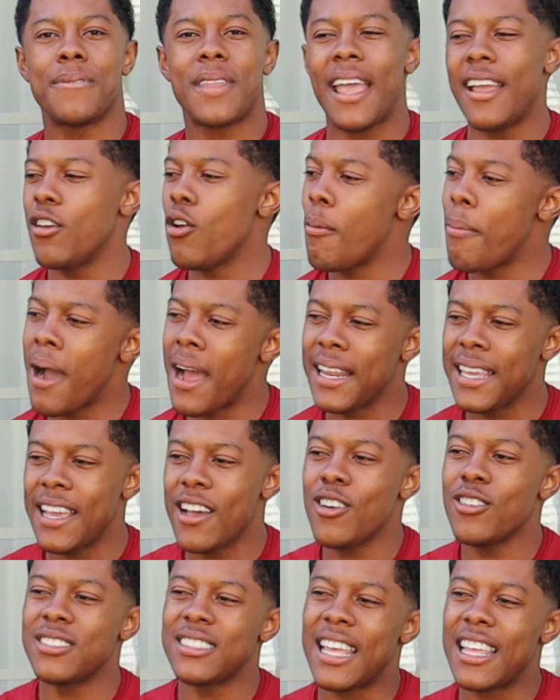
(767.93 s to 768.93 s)
Ain't nobody
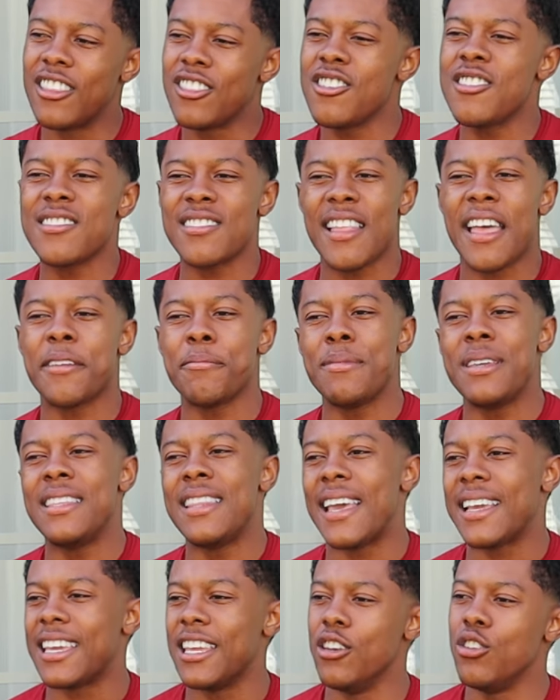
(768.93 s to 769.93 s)
else that looks like me,
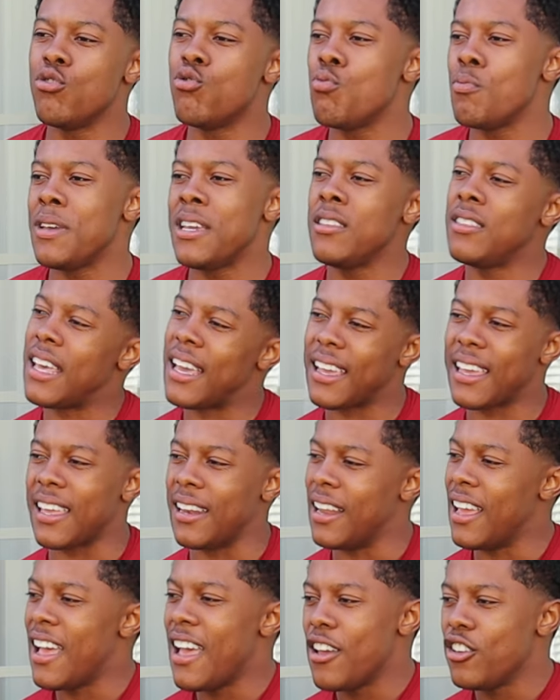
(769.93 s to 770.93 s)
that can do me, that
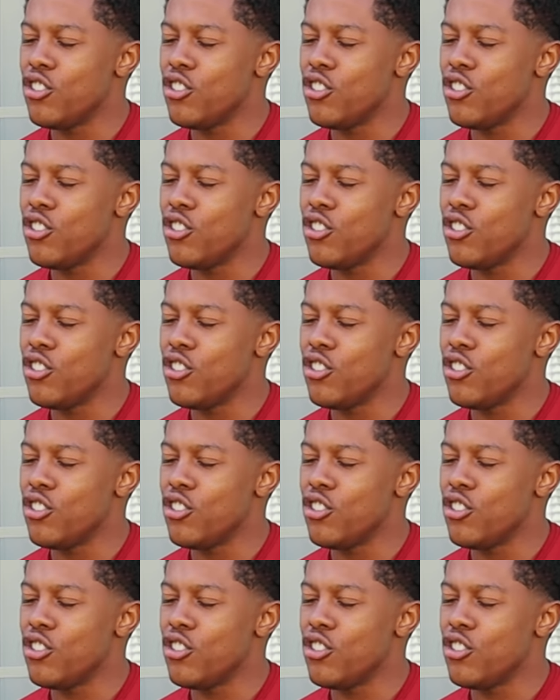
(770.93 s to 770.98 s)
can,